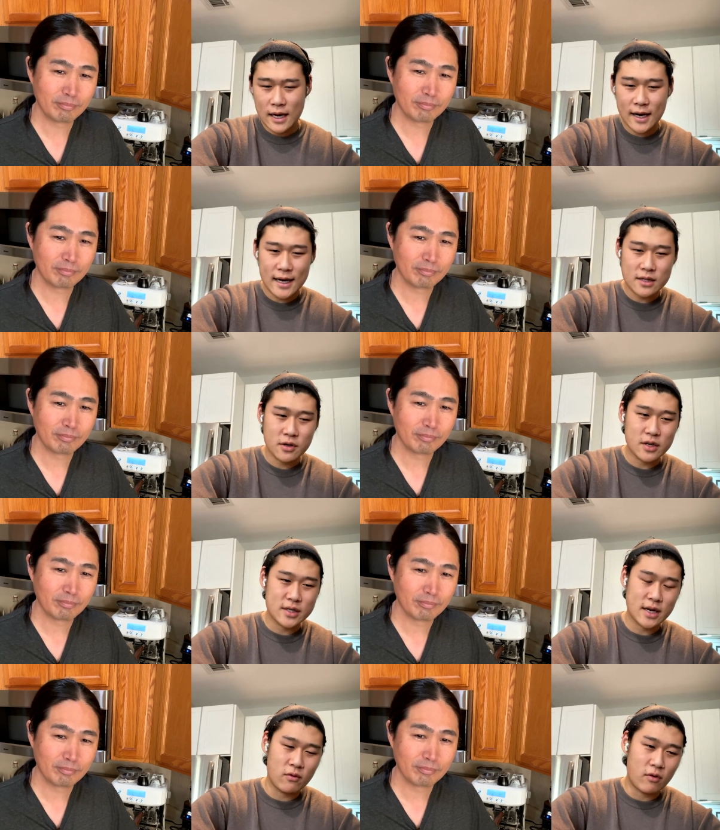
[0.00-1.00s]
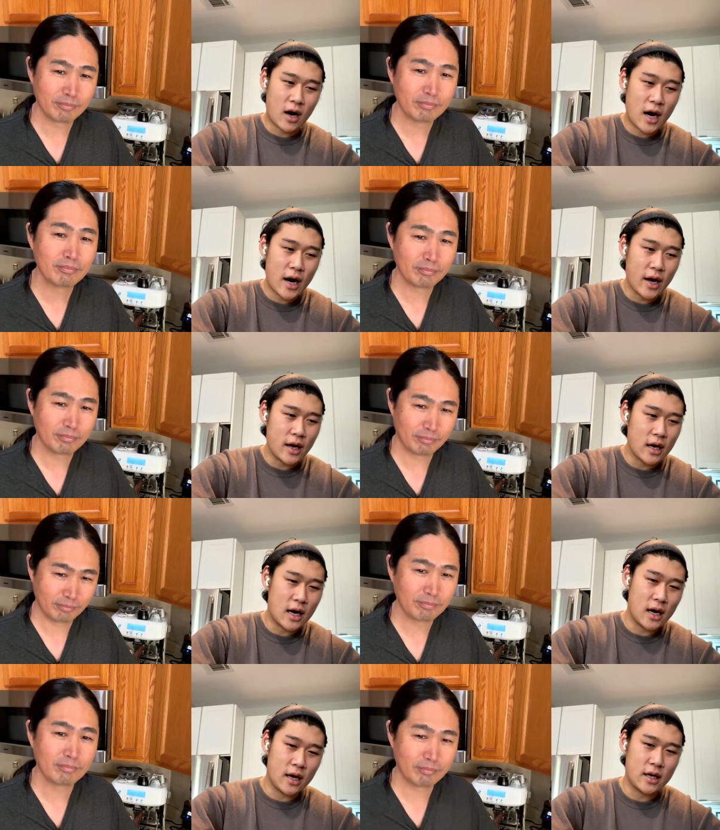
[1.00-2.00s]
Speaker 1: kind of got to understand why
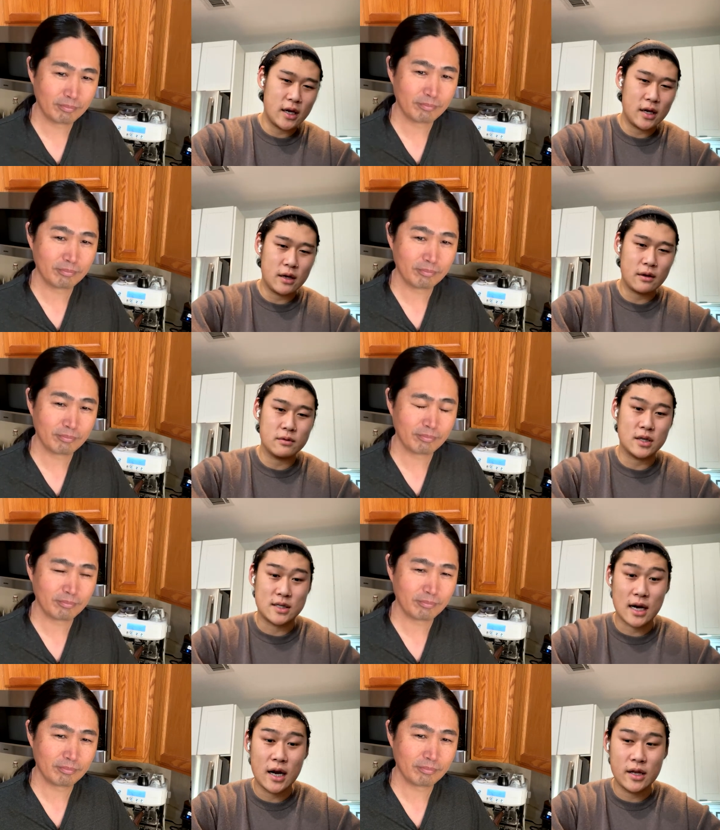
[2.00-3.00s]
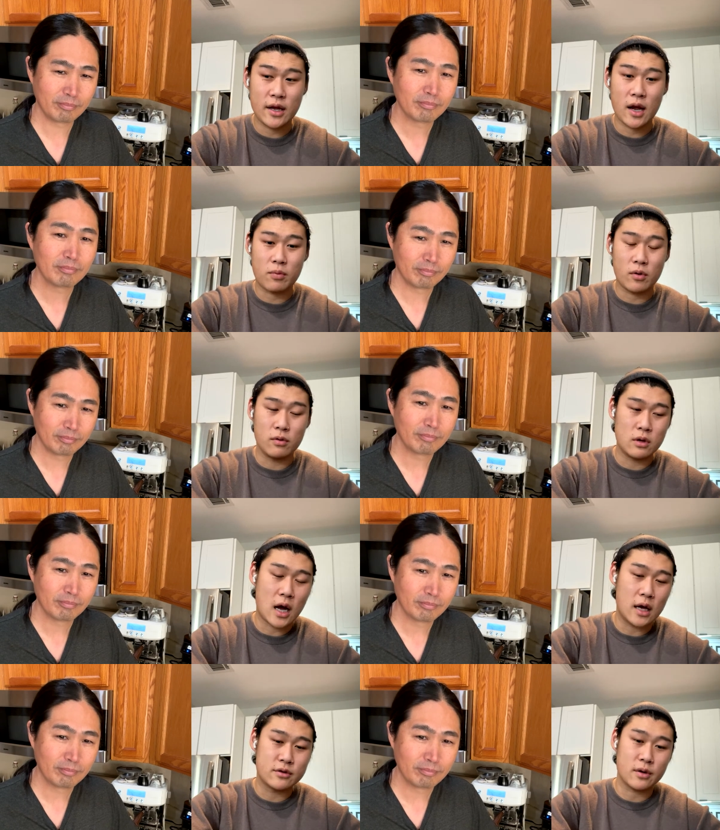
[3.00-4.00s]
uh, he designed the April
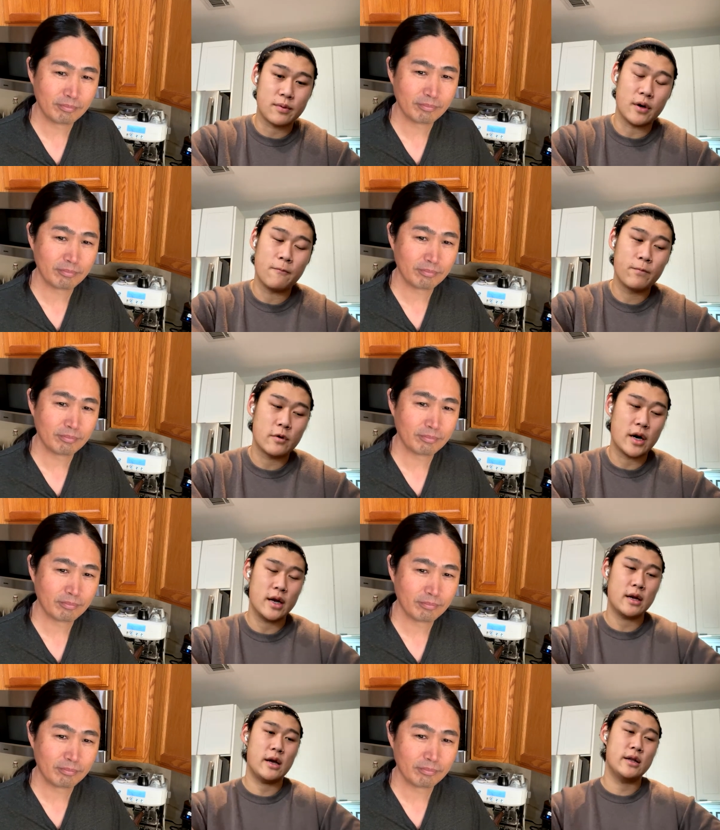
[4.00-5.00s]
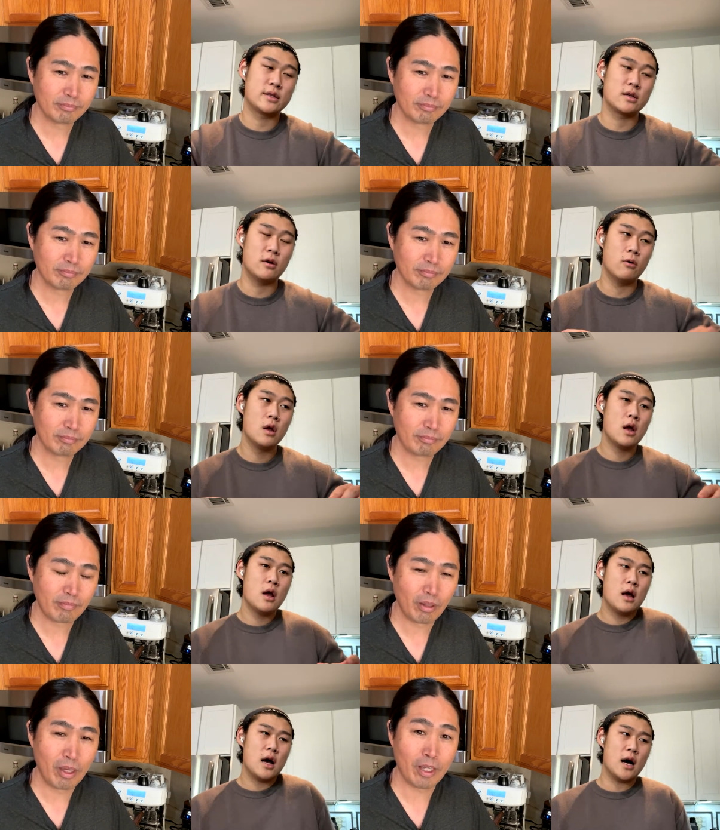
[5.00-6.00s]
uh, dripper, right? And so,
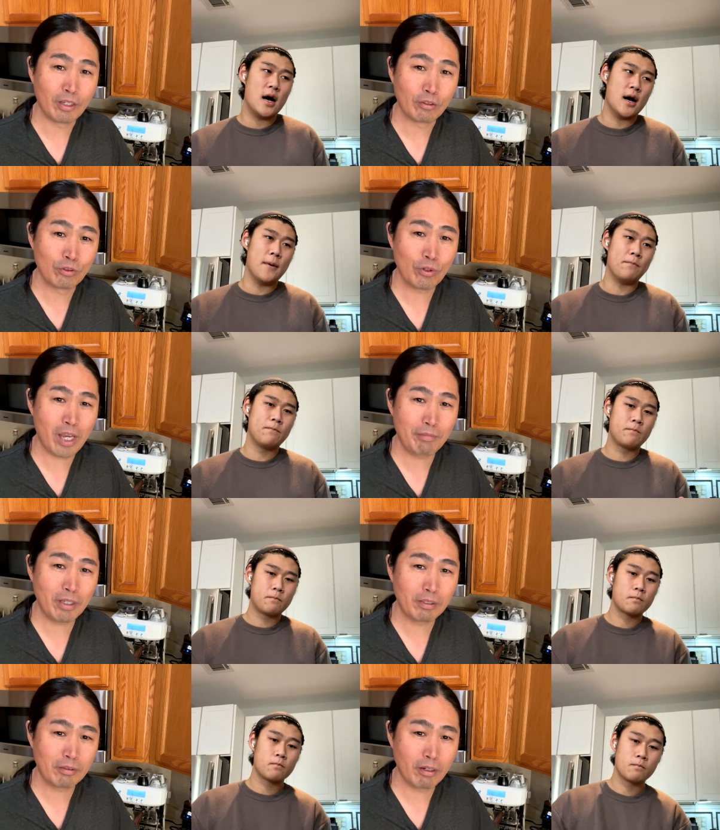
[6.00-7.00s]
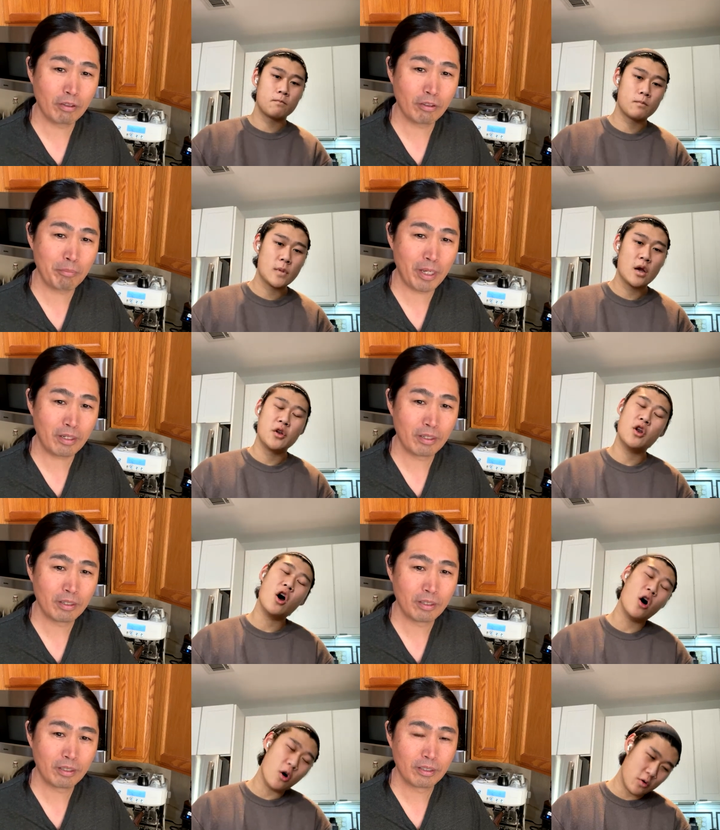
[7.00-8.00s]
Speaker 2: hey, do you uh, have
Speaker 1: it on the back?
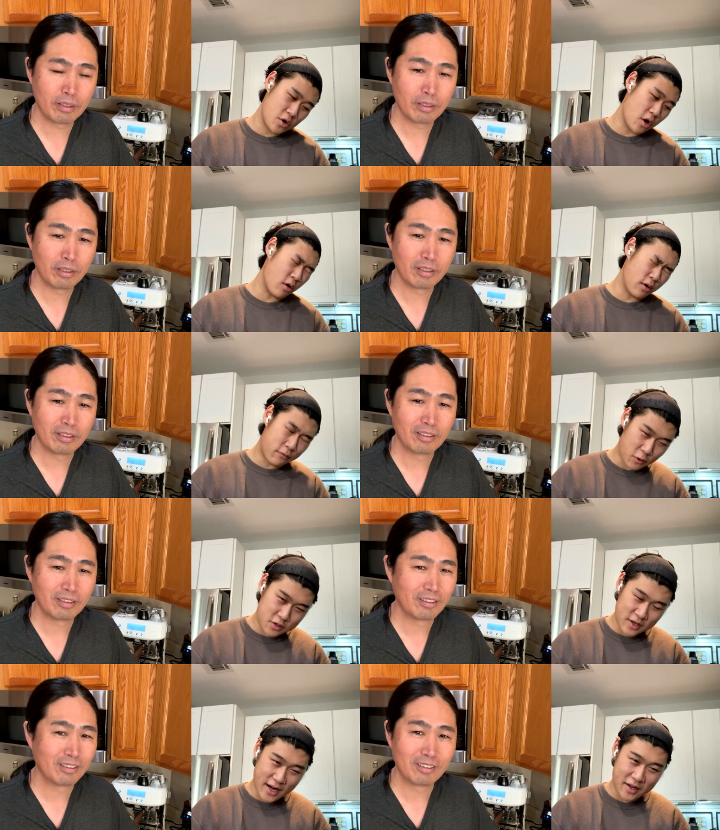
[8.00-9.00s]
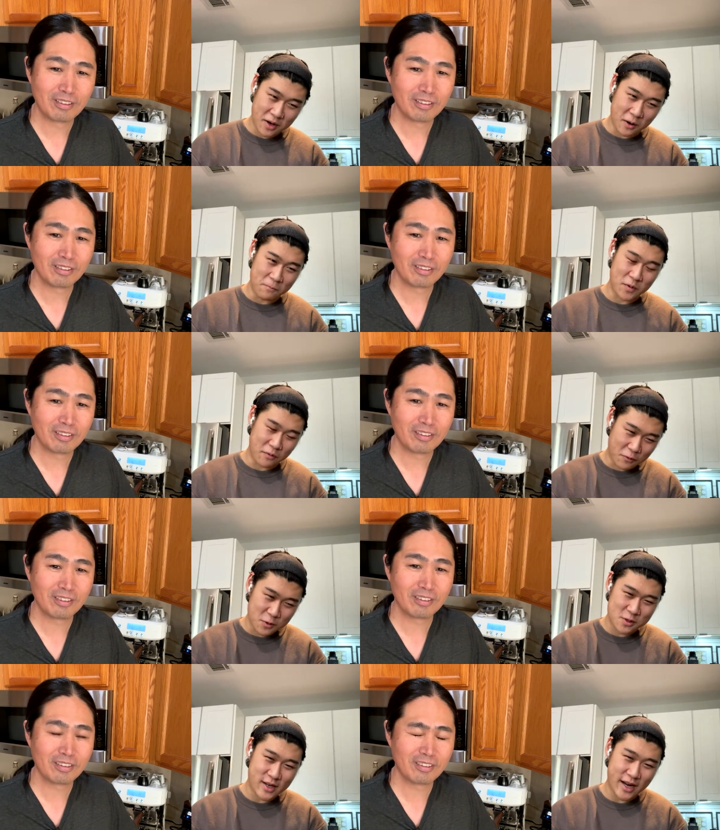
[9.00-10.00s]
No, no. Unfortunately, I don't.
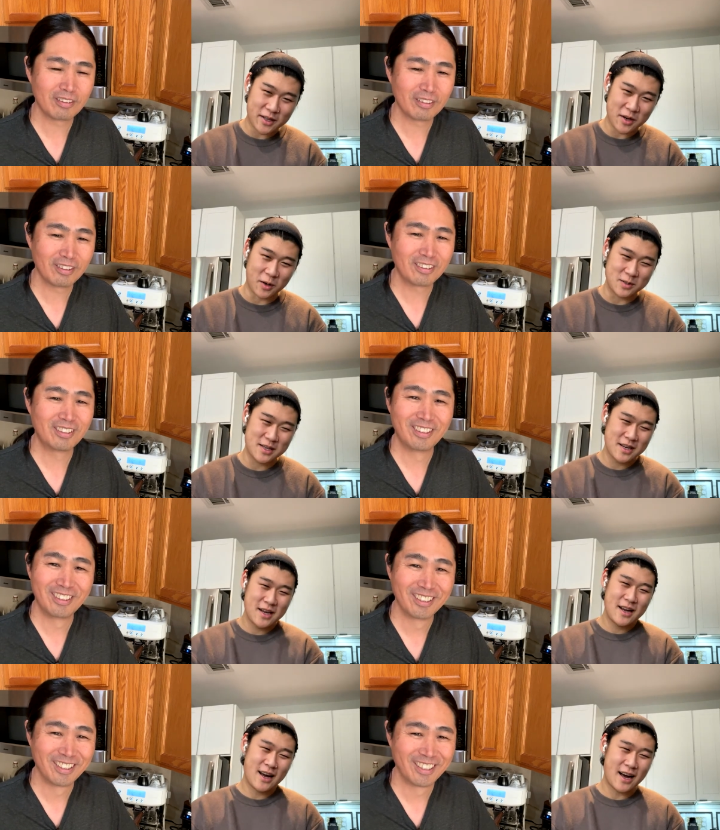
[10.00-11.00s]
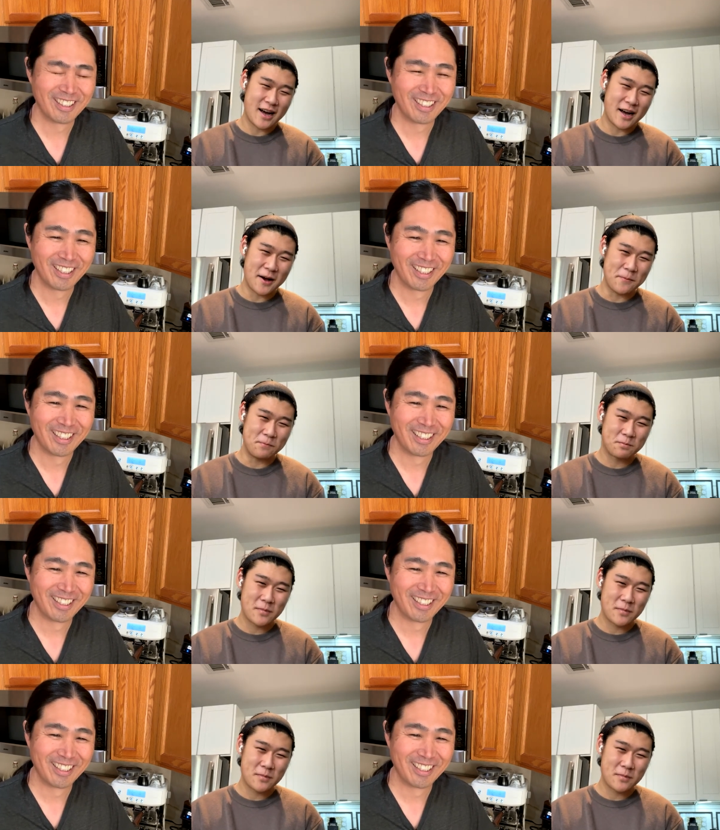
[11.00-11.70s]
Unfortunately, I don't. Um,